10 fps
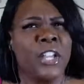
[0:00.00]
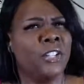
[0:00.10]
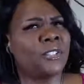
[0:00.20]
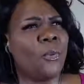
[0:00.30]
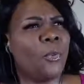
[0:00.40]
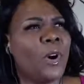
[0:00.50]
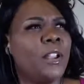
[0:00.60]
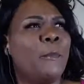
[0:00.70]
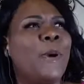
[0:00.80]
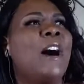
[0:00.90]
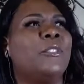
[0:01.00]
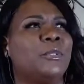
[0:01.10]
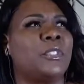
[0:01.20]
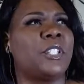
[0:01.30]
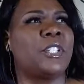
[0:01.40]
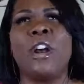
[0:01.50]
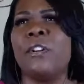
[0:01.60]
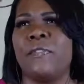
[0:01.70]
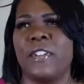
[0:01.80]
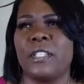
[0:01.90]
So what about the
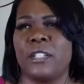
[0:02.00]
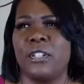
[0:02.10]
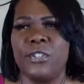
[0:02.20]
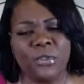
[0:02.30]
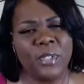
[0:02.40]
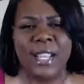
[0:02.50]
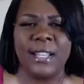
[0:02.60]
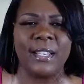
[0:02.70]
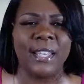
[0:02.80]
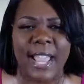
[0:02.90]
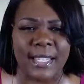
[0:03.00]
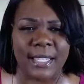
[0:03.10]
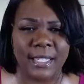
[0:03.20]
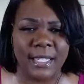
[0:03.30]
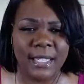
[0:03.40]
service you didn't like?